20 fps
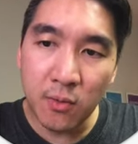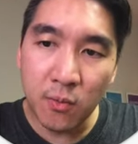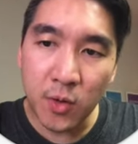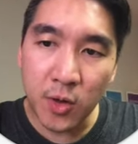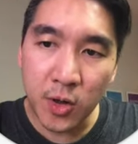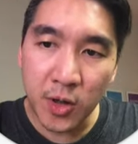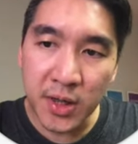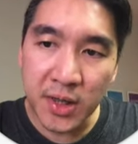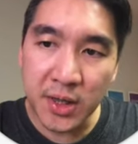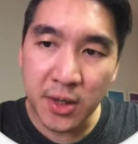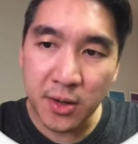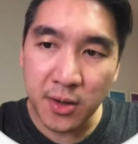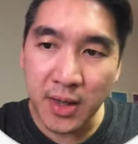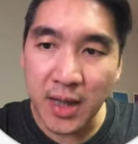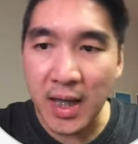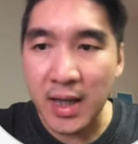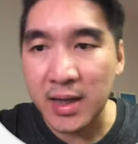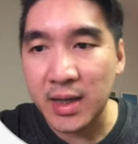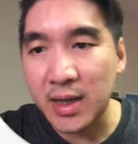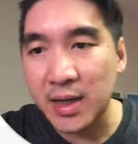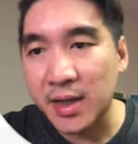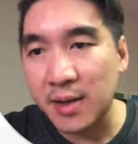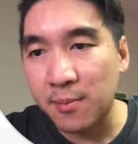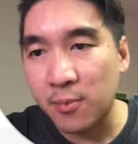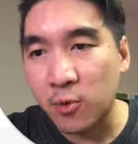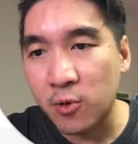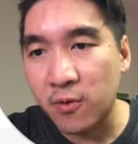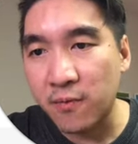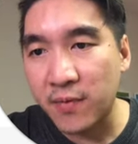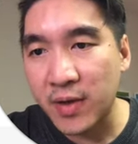worse than the
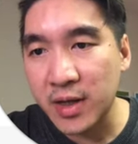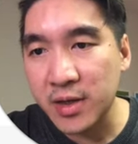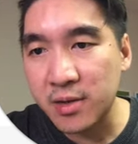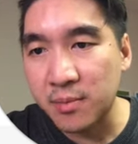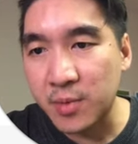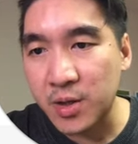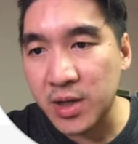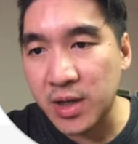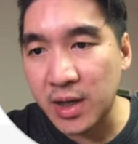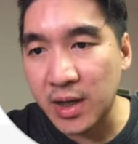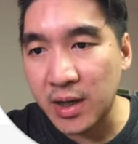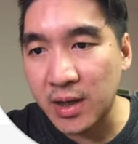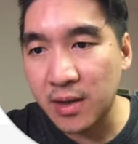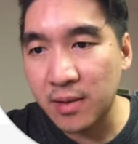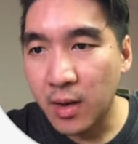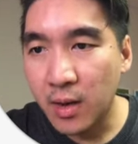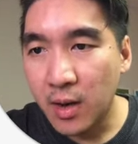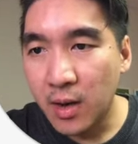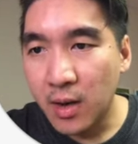support vector machine.